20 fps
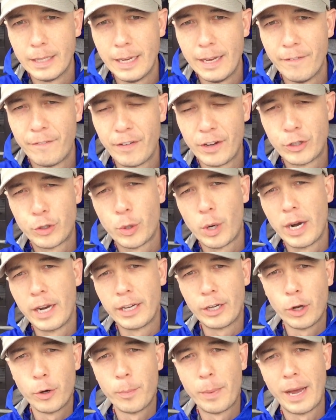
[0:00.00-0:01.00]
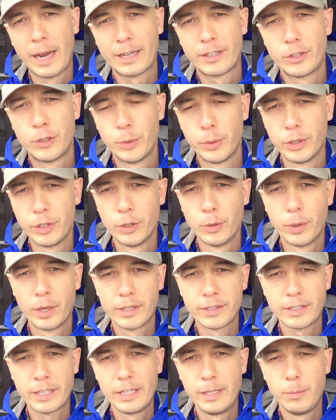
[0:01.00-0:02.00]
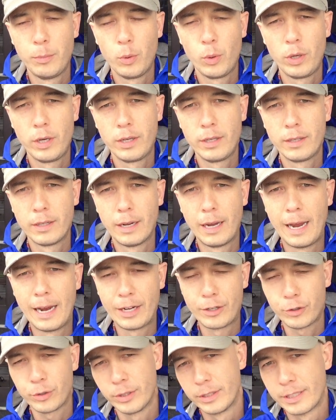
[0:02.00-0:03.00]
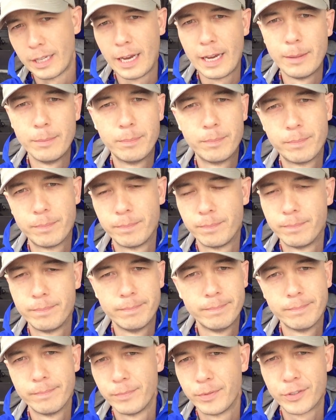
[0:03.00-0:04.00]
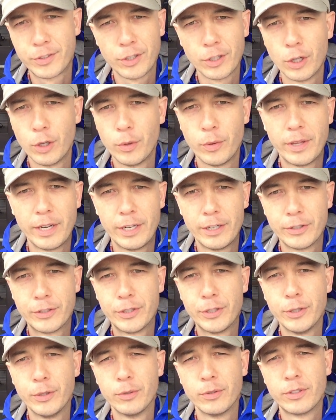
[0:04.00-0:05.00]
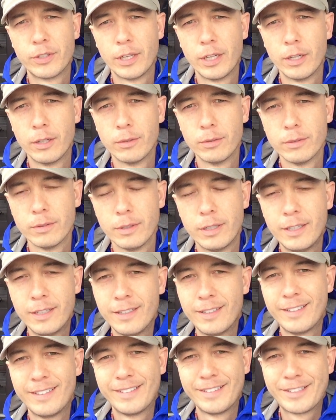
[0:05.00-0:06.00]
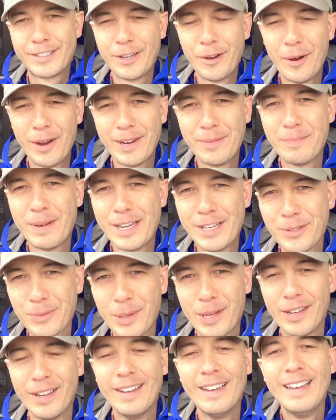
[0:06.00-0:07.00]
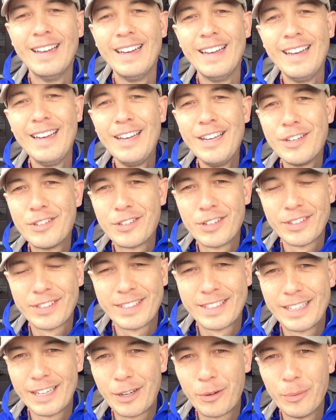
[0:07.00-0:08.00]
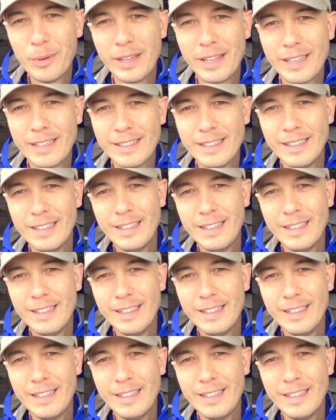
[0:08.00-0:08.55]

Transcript: if I try and go back to a U.S. keyboard, I actually type slow there too. So I may as well just stick with it.